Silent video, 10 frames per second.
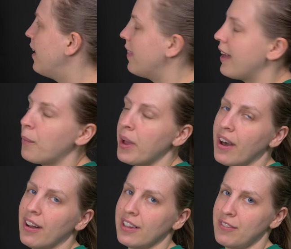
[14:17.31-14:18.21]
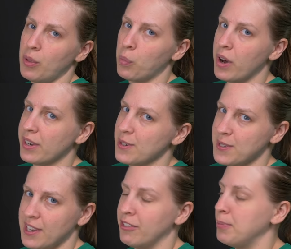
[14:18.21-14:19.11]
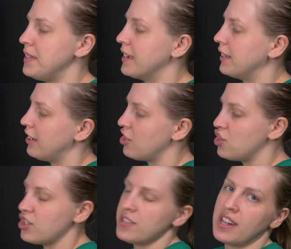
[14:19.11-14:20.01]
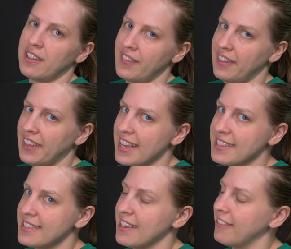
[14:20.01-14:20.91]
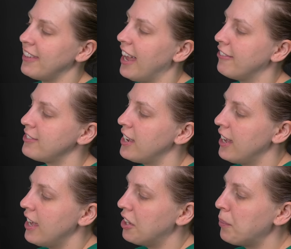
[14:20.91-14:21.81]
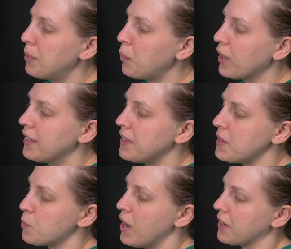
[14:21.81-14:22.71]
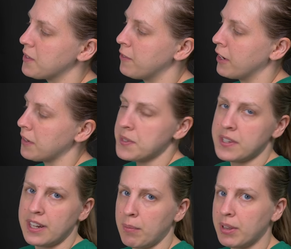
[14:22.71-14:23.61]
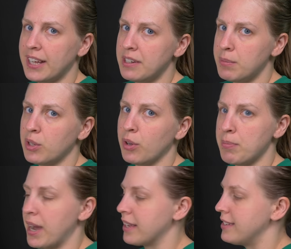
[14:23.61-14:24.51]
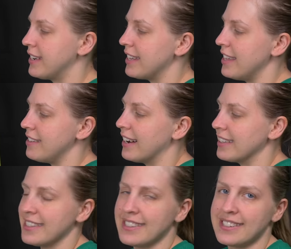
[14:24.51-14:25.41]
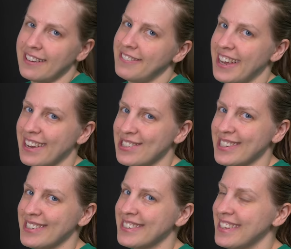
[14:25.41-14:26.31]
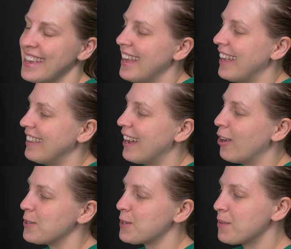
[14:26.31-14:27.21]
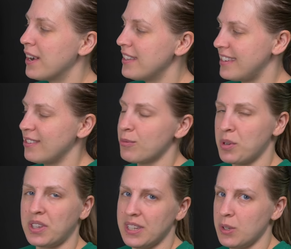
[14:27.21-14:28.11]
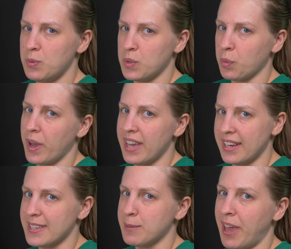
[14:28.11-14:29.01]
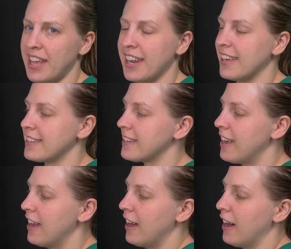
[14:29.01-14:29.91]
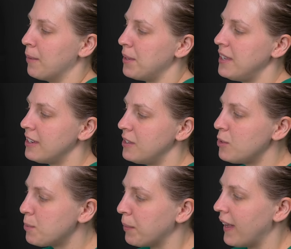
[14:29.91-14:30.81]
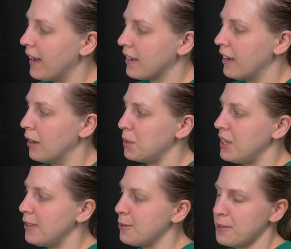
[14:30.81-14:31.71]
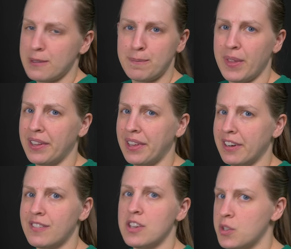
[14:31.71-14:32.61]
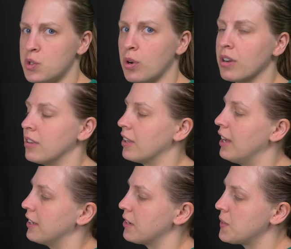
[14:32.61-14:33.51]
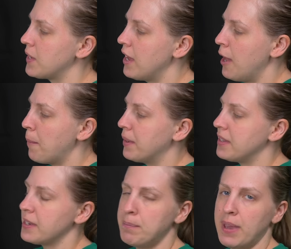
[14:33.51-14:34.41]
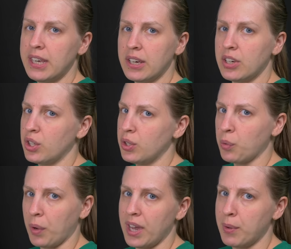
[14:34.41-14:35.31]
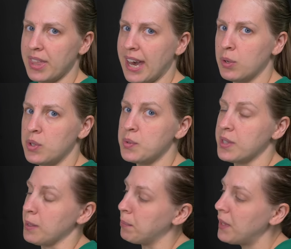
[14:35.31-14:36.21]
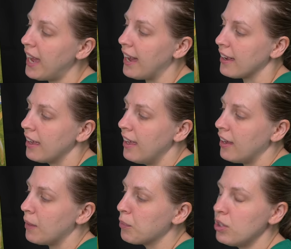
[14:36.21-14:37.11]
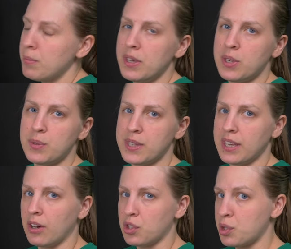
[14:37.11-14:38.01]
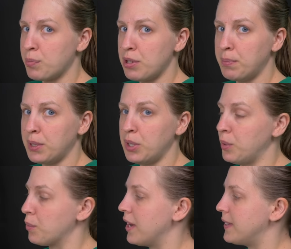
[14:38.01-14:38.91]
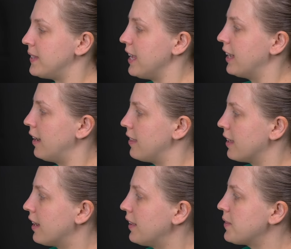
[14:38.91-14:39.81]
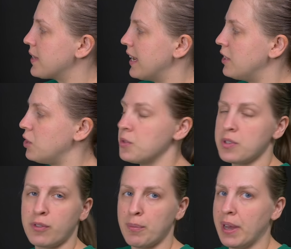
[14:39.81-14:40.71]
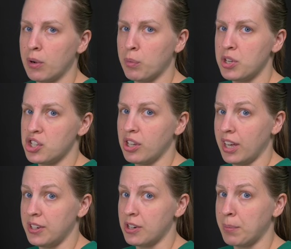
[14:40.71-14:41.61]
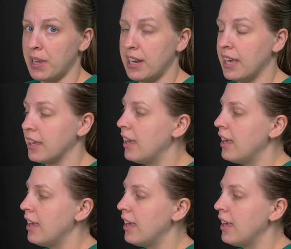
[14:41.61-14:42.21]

That way all of the water stuff will be done and it's just all of the land stuff left. And I'm going to work on these rocks first, and I'm glad to be going back to tiny dots instead of dashes. Now, Seurat didn't really use gray in his paintings. Um, he did use black, um, he used a lot of the historical colors, but to make a good gray without using black, I'm going to be using ultramarine blue and raw sienna, the colors I had used for my original underpainting.